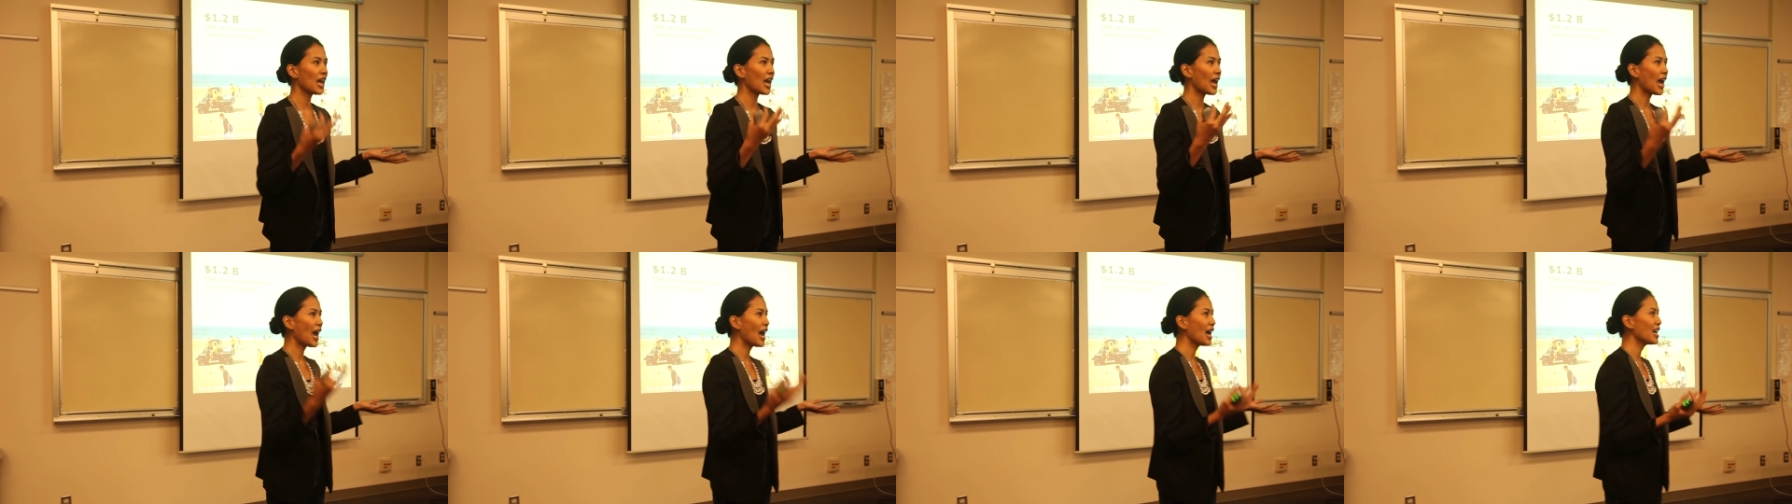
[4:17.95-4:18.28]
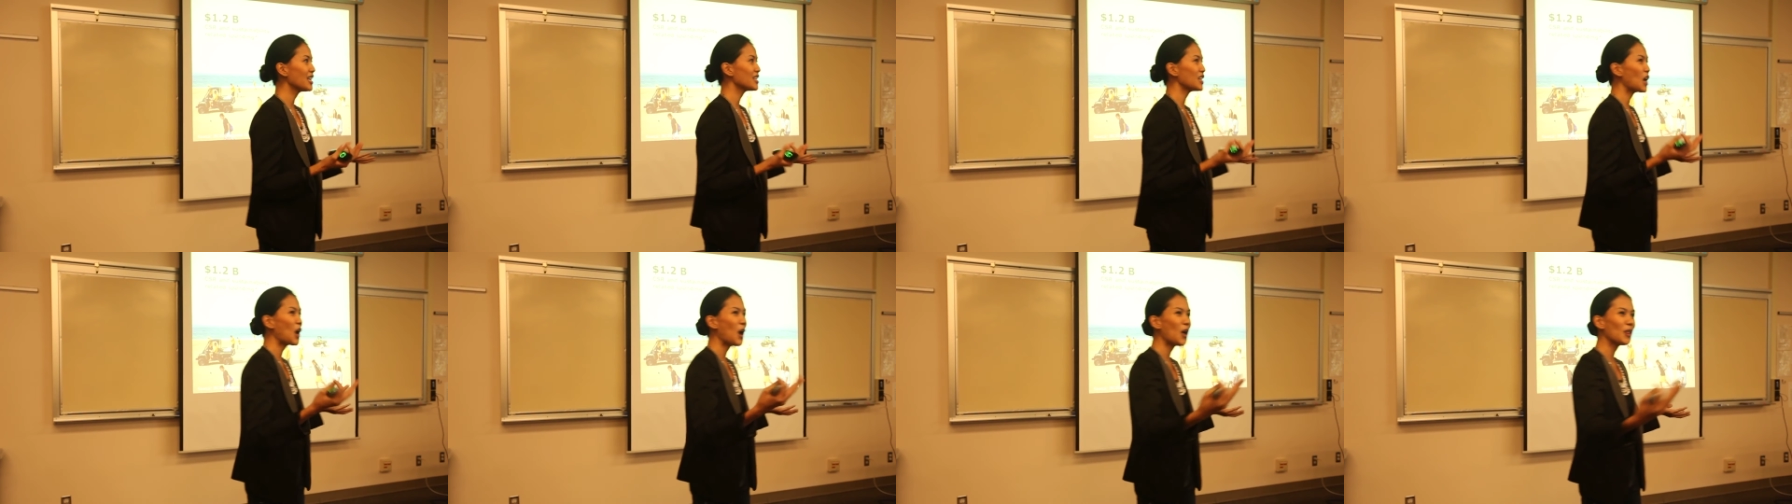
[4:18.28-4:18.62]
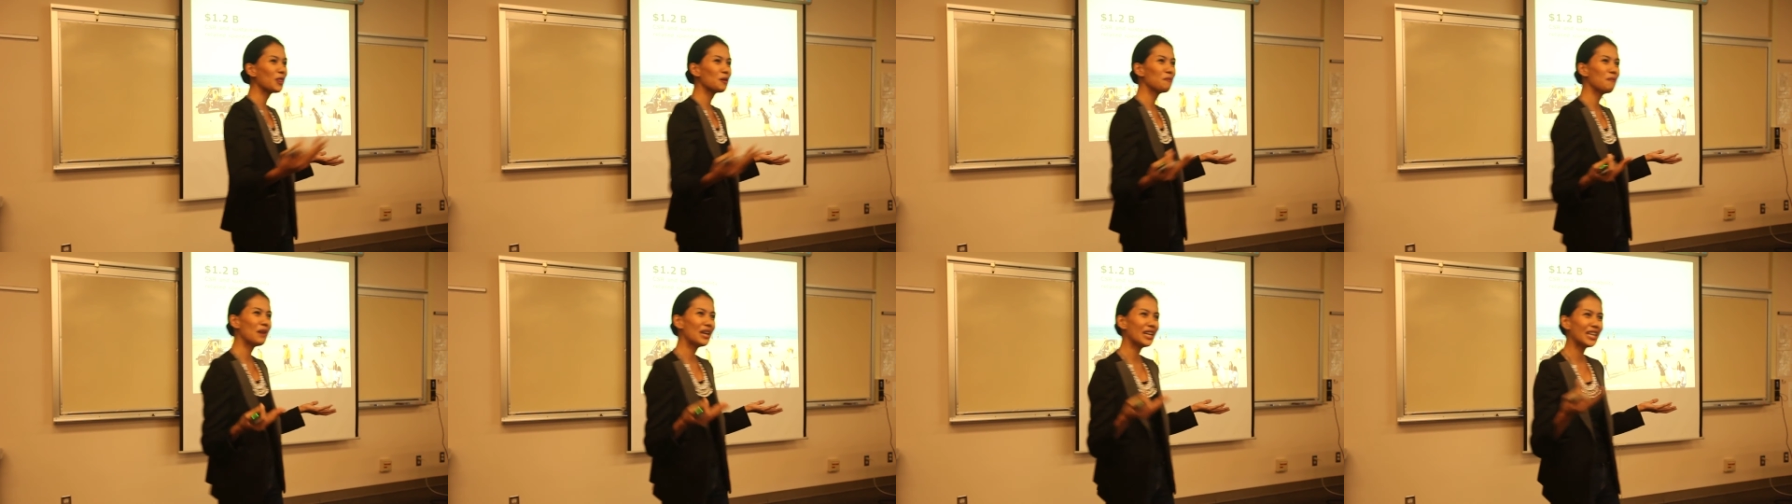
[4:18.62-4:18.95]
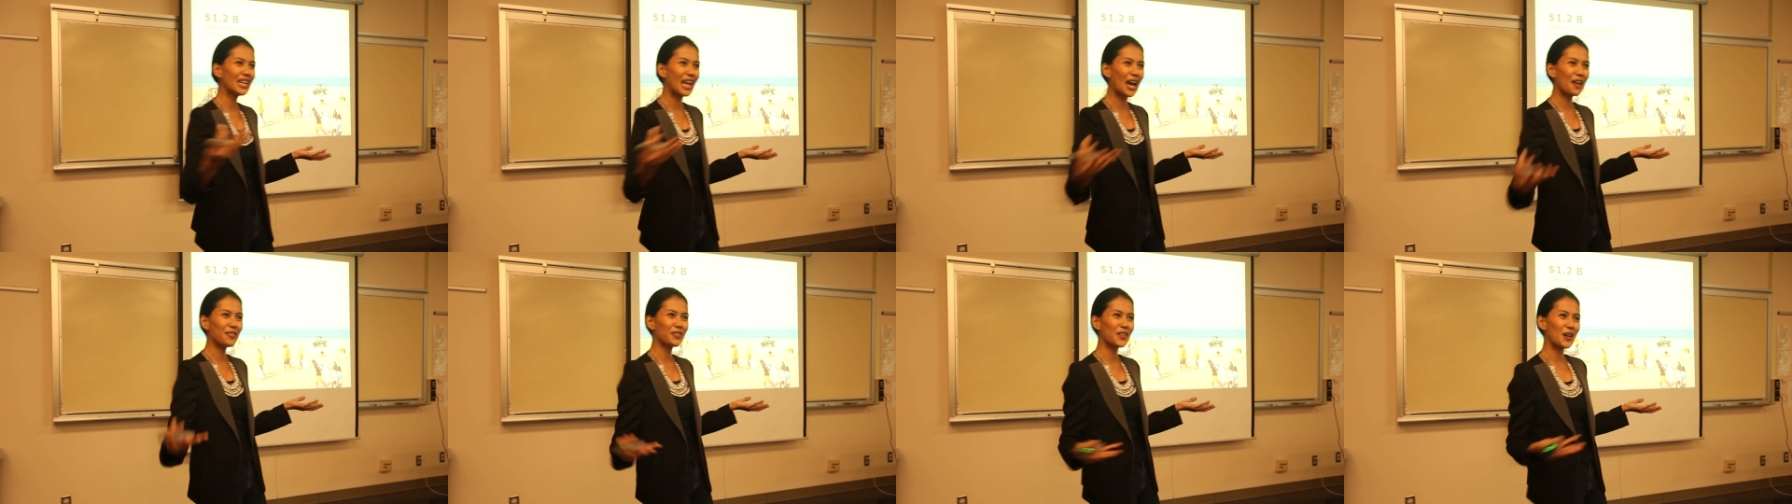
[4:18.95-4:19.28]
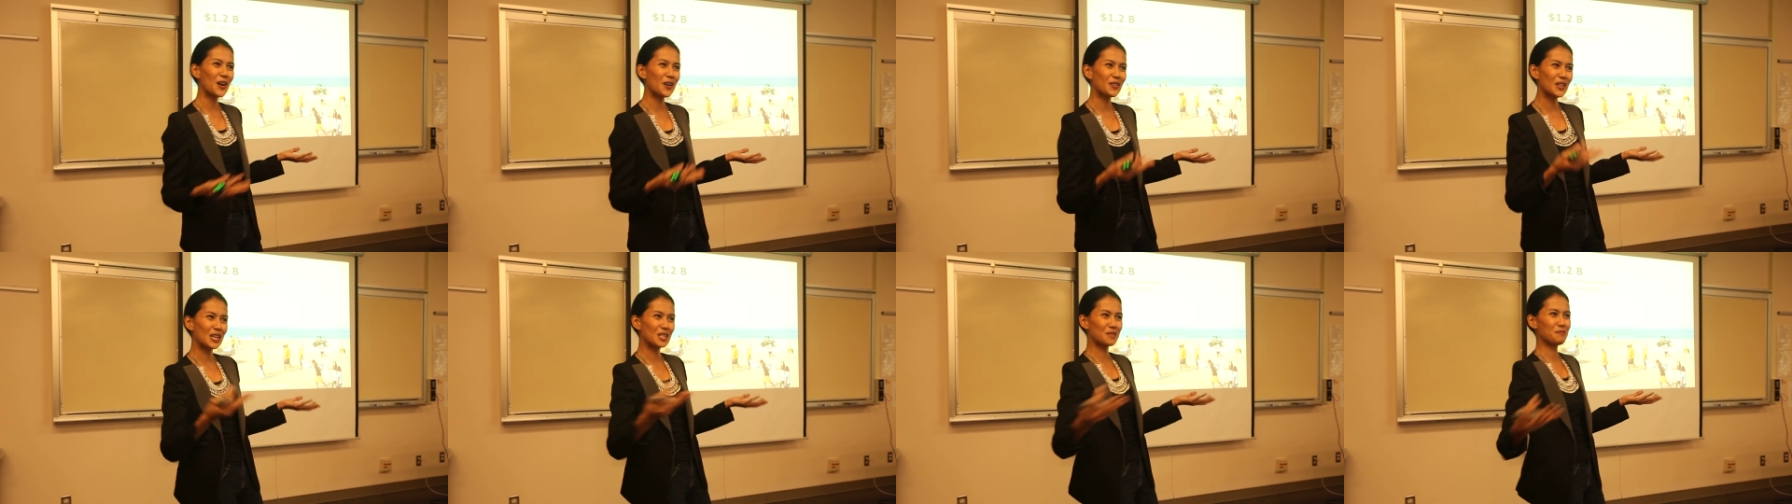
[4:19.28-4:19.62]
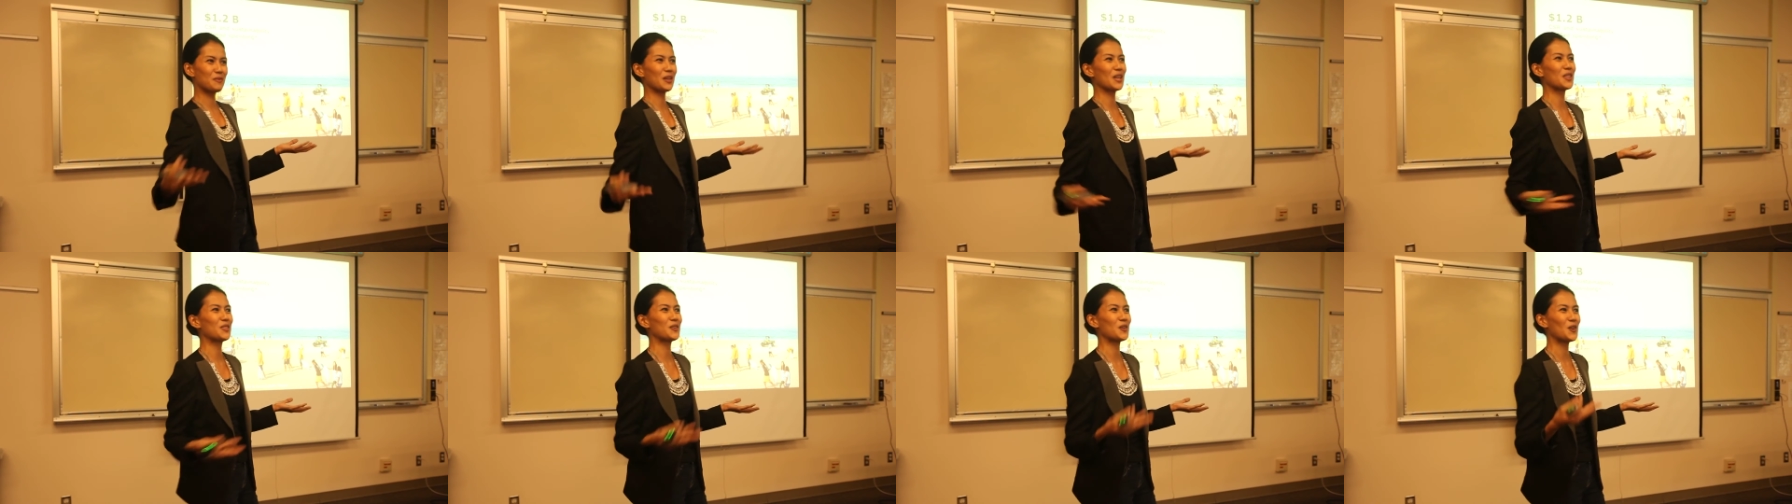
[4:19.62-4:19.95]
and all the money out there that's
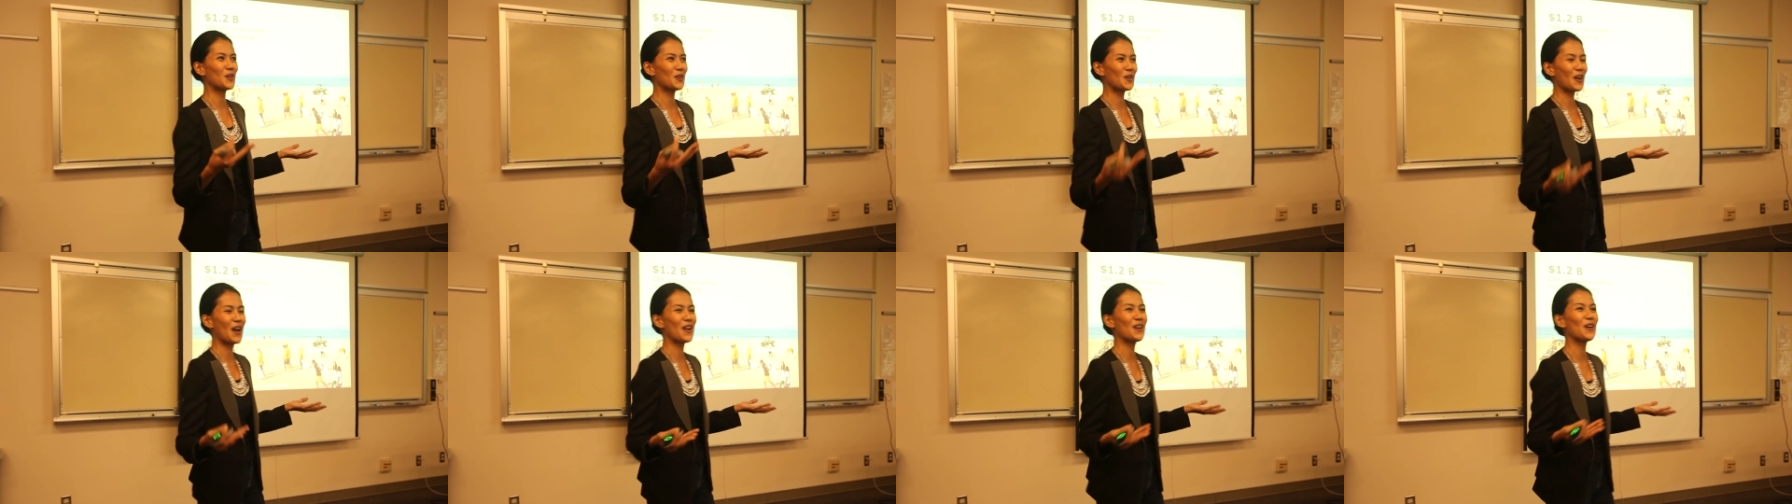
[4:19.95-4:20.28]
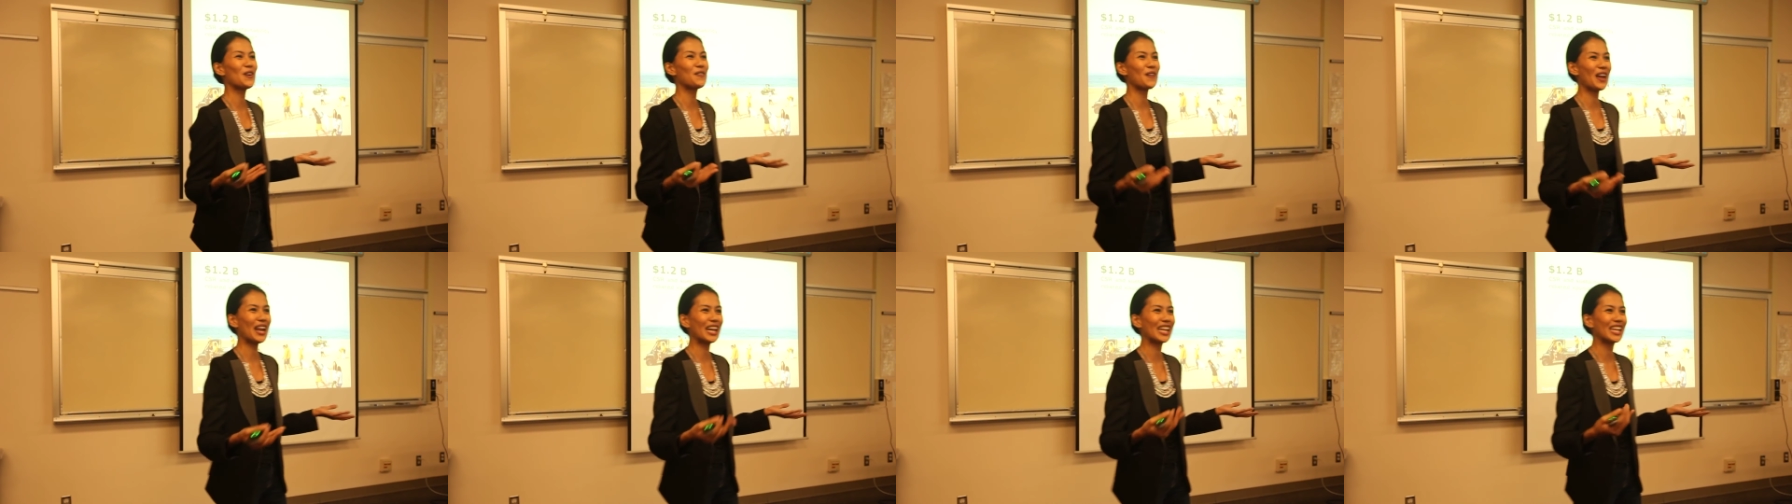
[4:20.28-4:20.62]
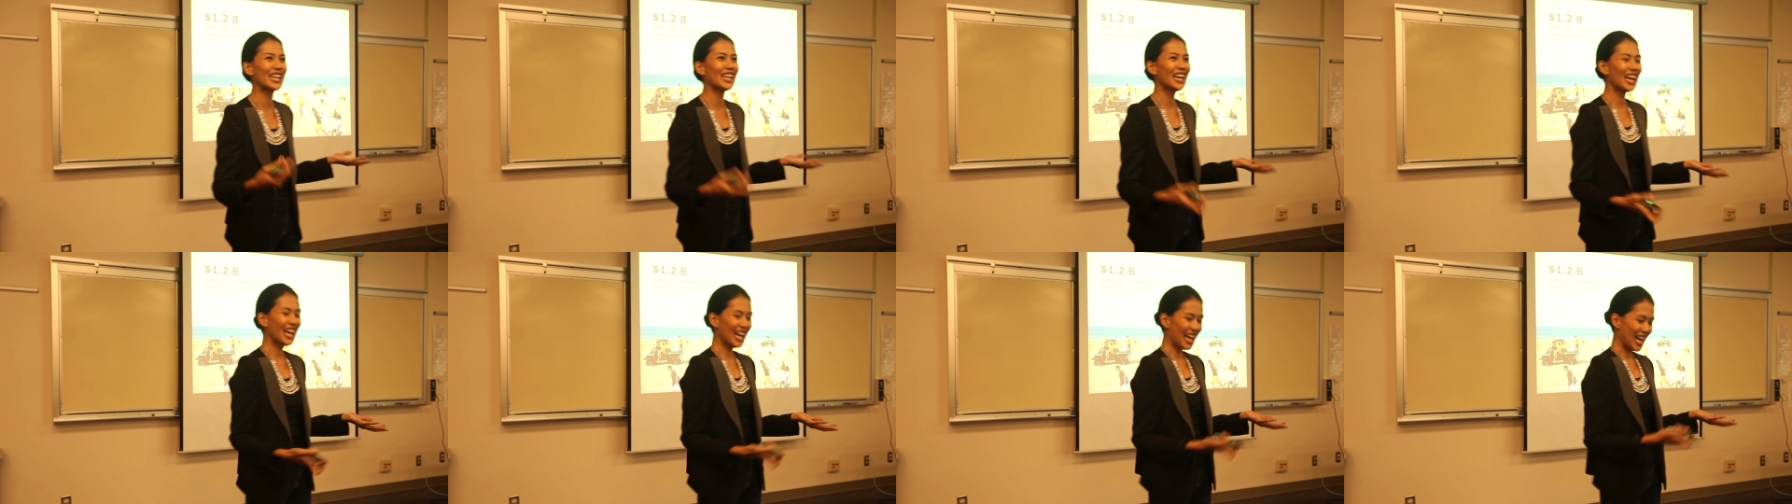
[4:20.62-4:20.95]
being thrown around already,